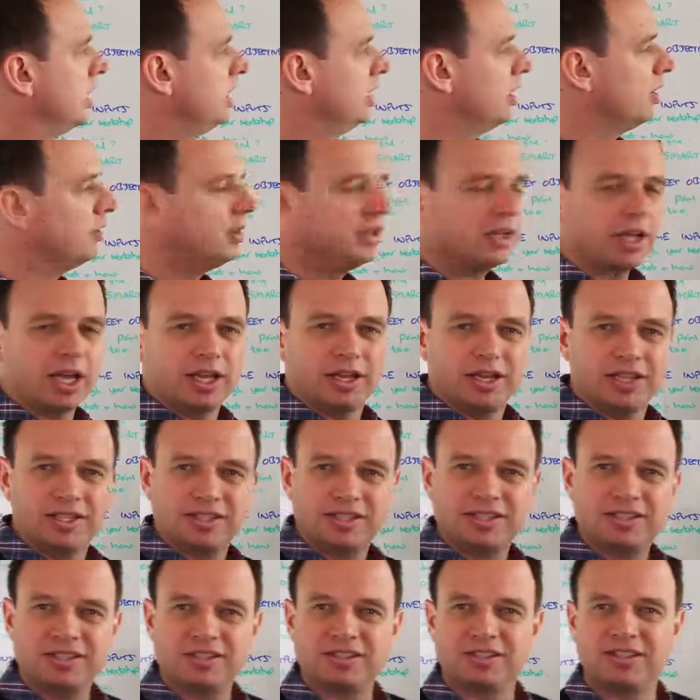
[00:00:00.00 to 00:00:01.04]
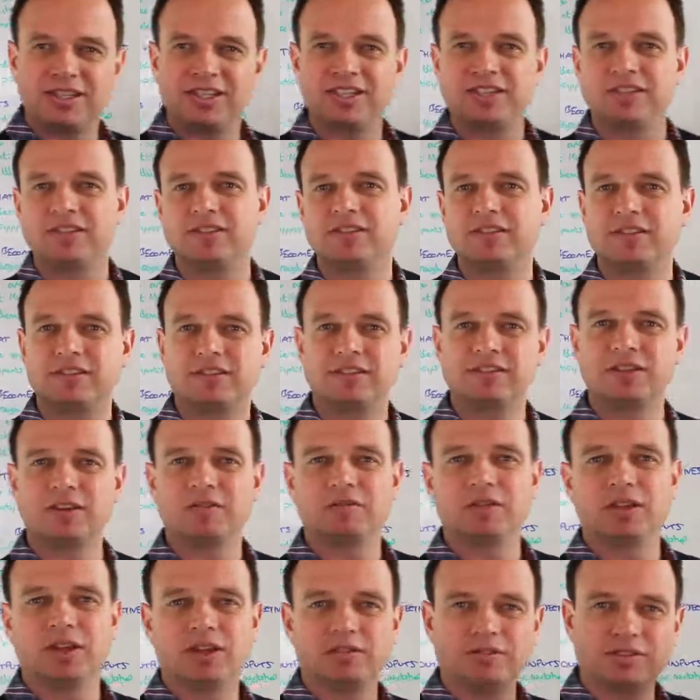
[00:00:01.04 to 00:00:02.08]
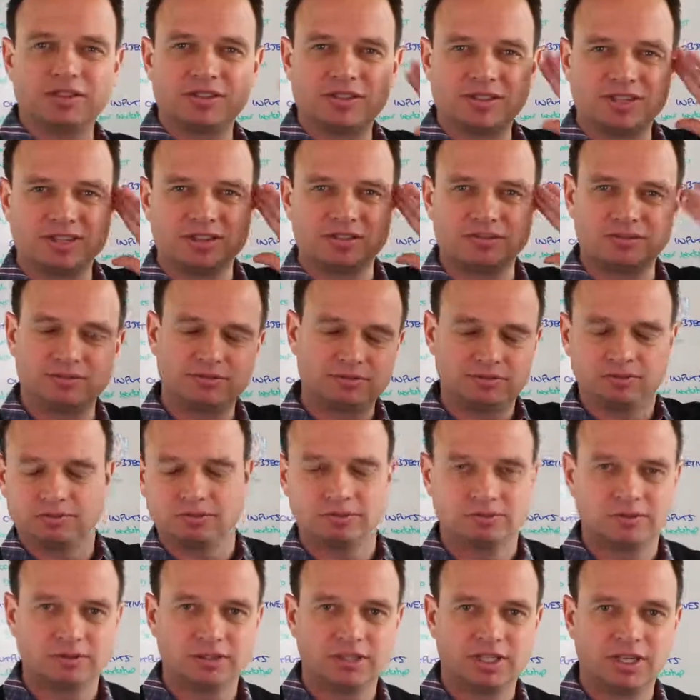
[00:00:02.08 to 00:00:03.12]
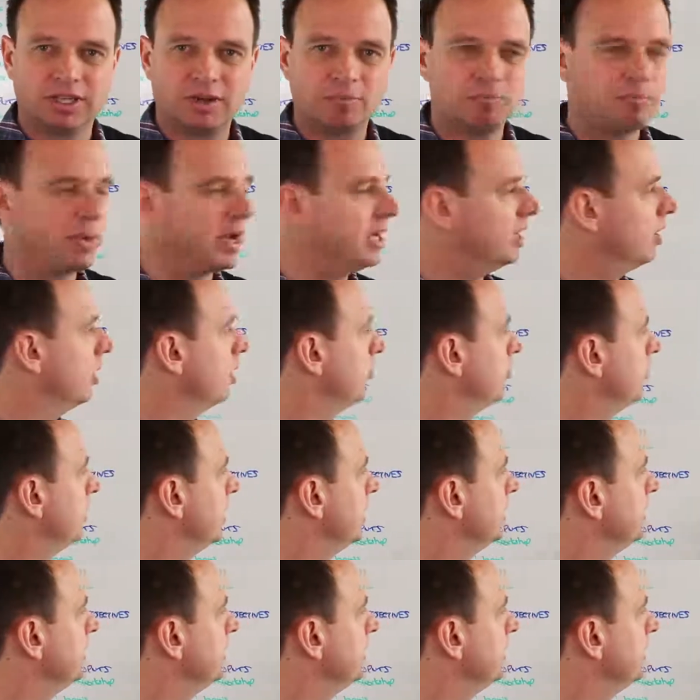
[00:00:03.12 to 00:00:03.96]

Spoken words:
And this isn't stuff that I've just kind of made up.